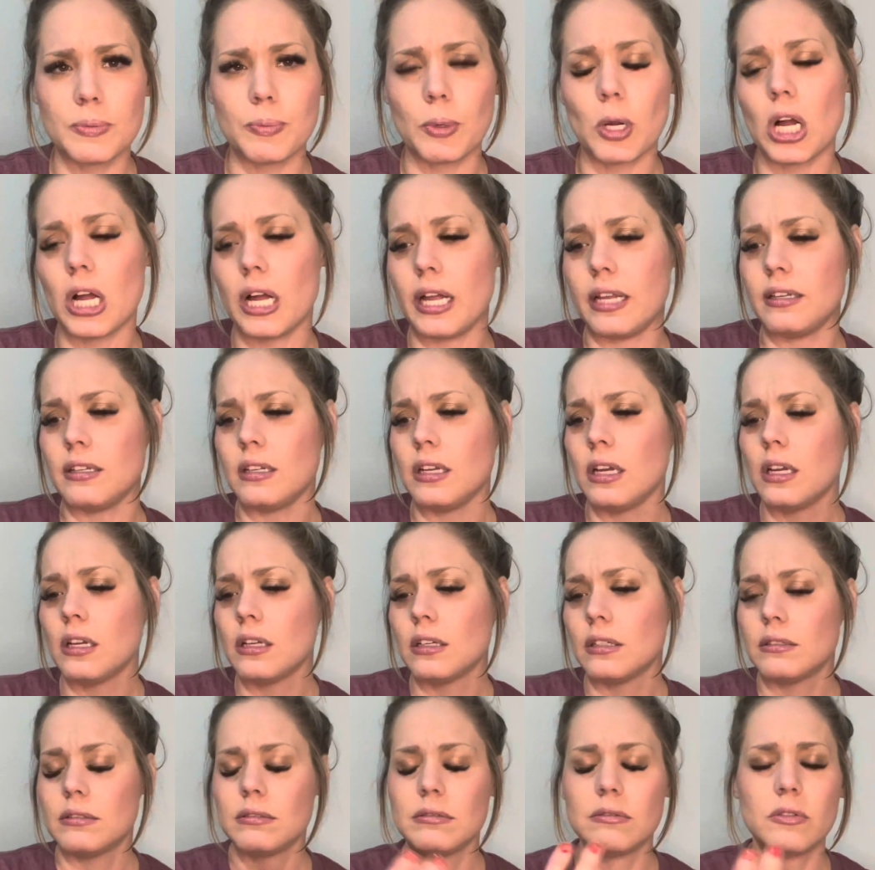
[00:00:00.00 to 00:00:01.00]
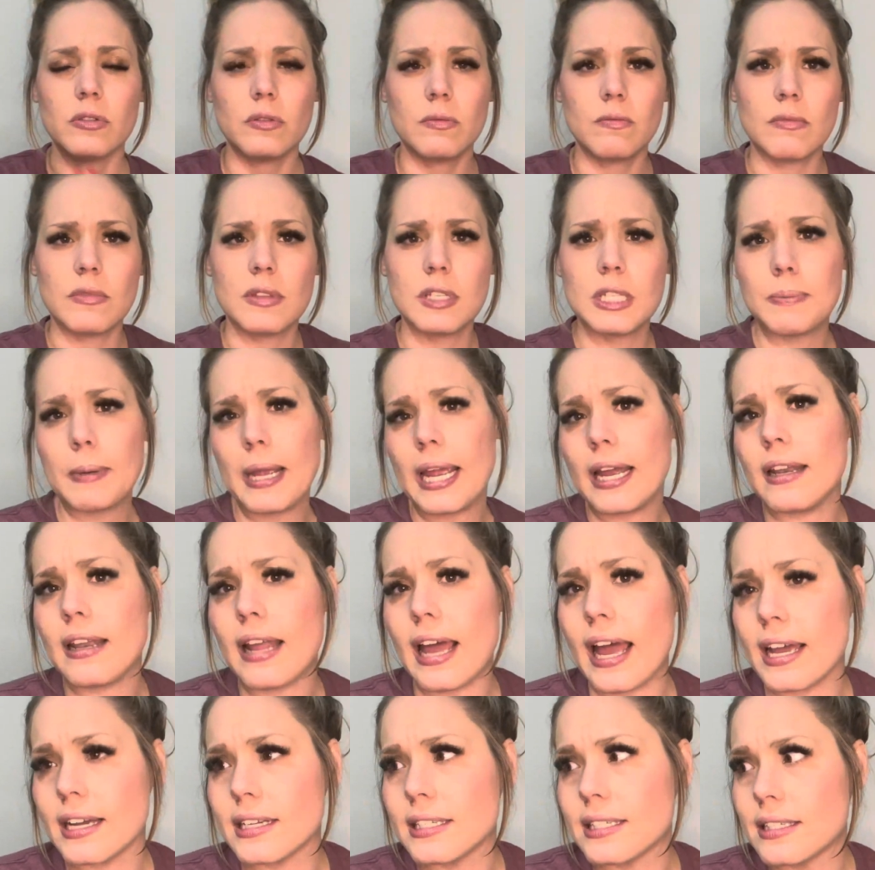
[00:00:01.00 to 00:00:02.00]
bra and
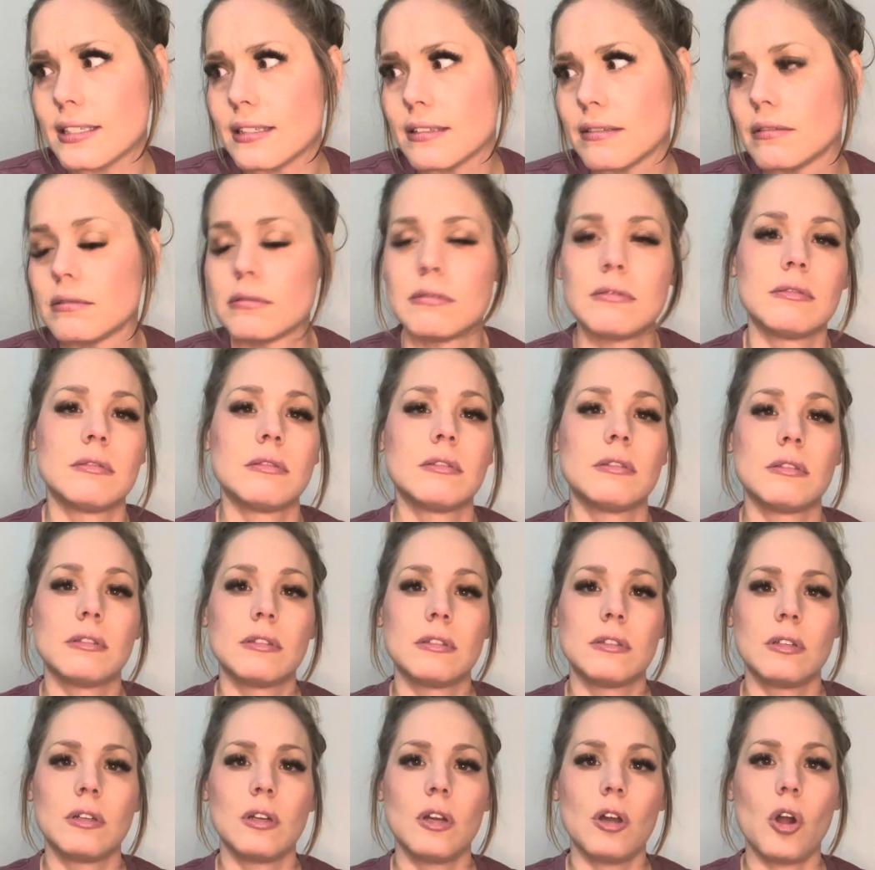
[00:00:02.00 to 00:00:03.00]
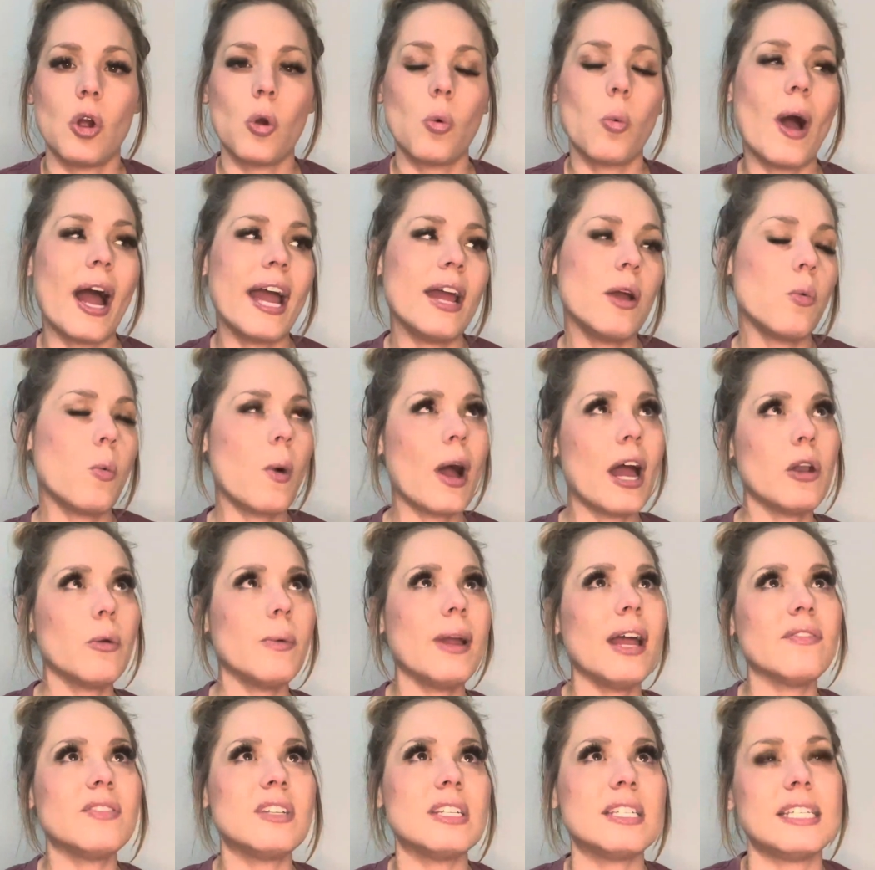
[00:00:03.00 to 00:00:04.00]
spandex?" Or why, why do we
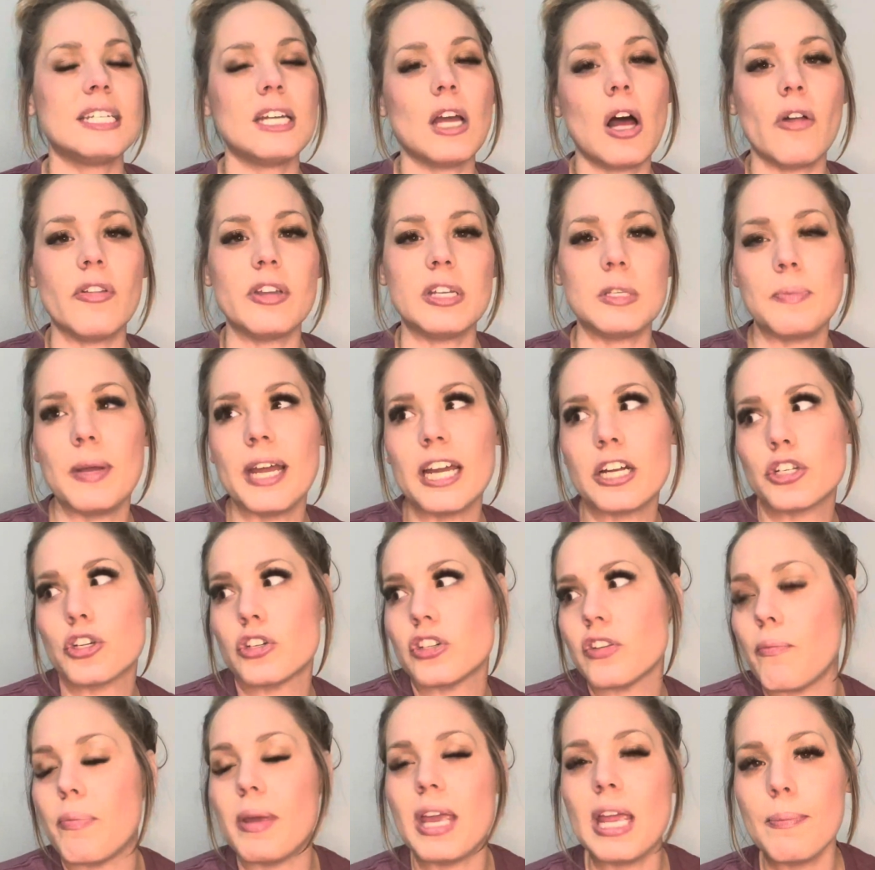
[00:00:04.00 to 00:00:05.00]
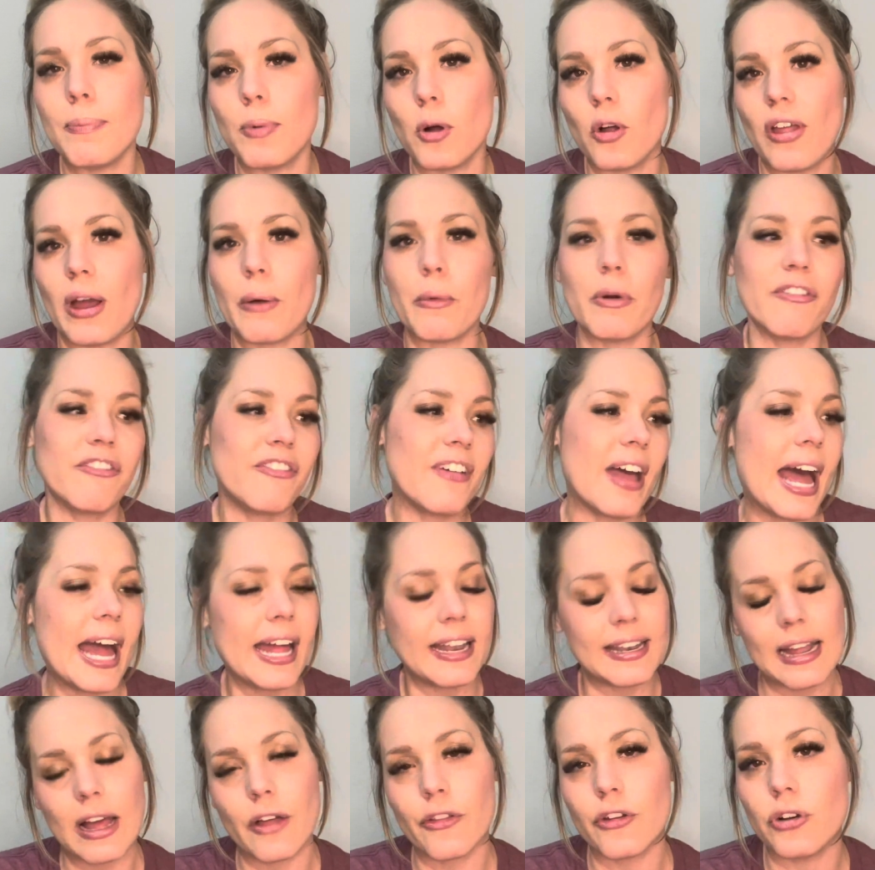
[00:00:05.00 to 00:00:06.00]
have to see all these pictures of people that were fat and
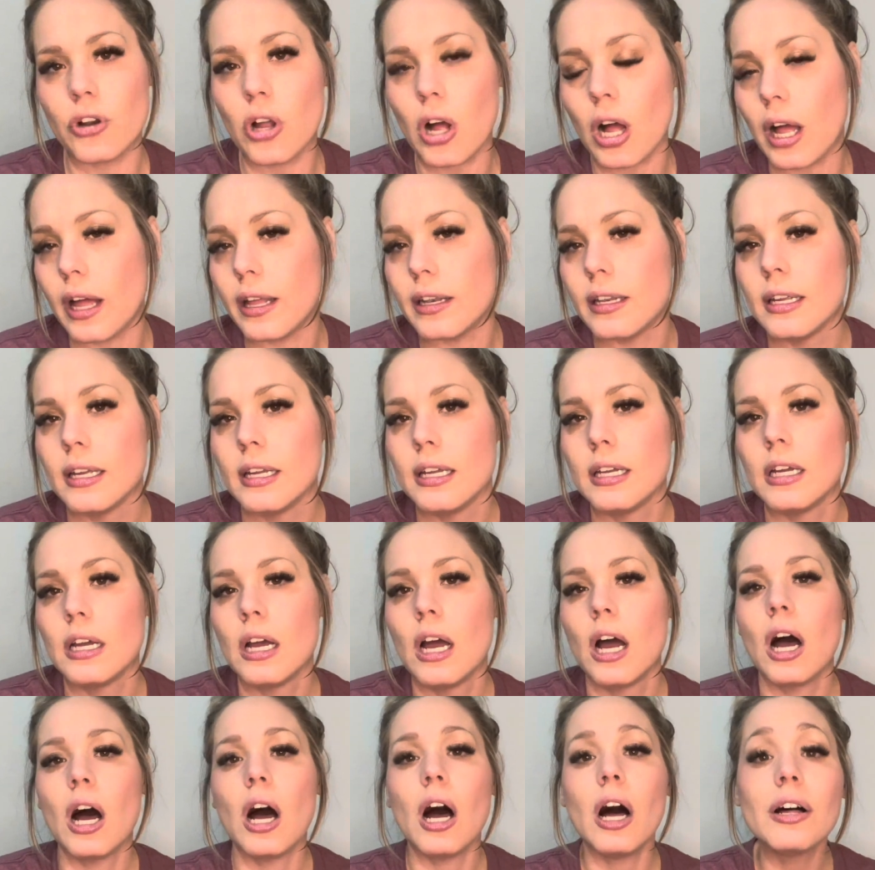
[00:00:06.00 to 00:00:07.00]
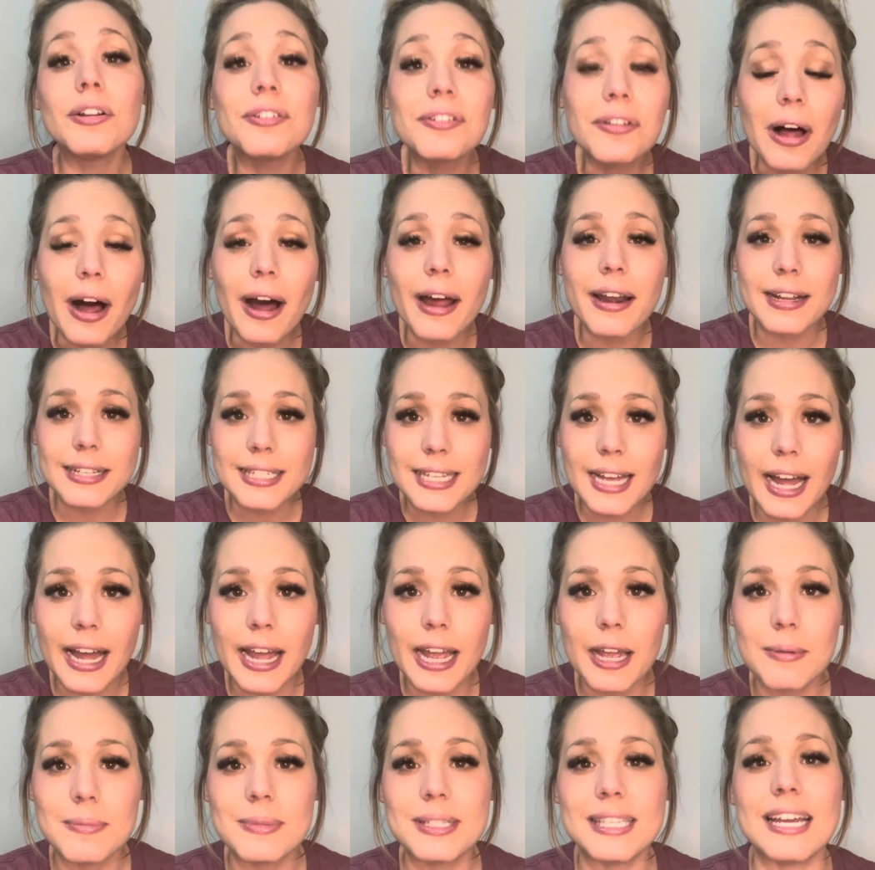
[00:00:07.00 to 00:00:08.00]
now they're not? A lot of
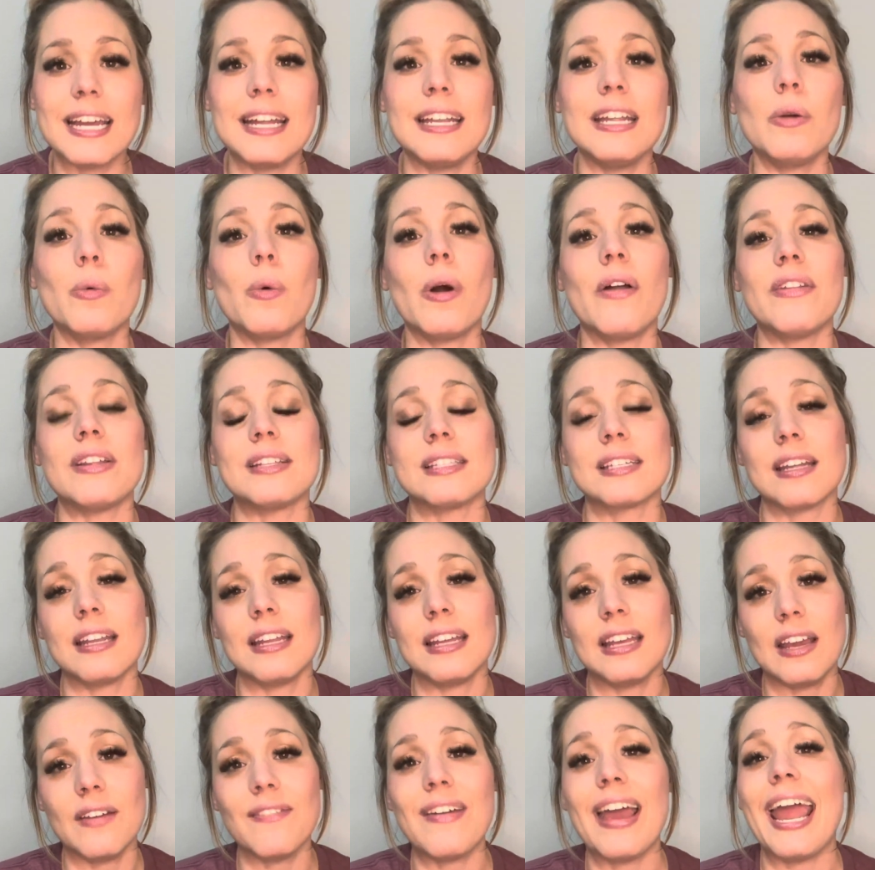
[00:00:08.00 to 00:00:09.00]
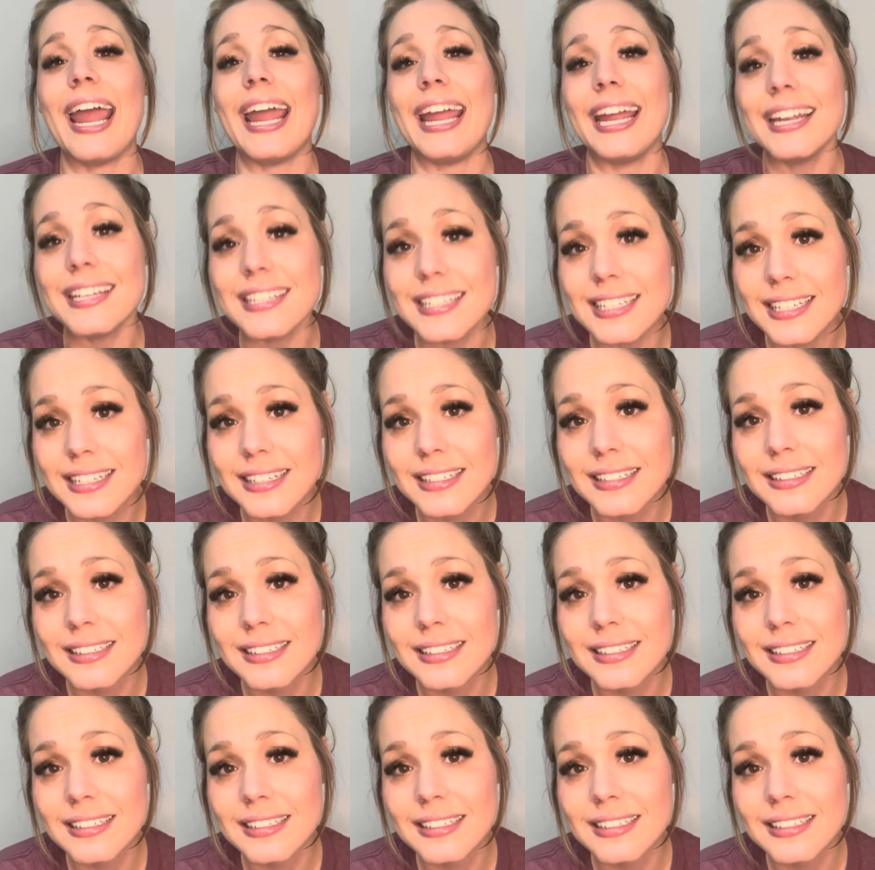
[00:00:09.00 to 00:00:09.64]
times, anyone that's going to give hate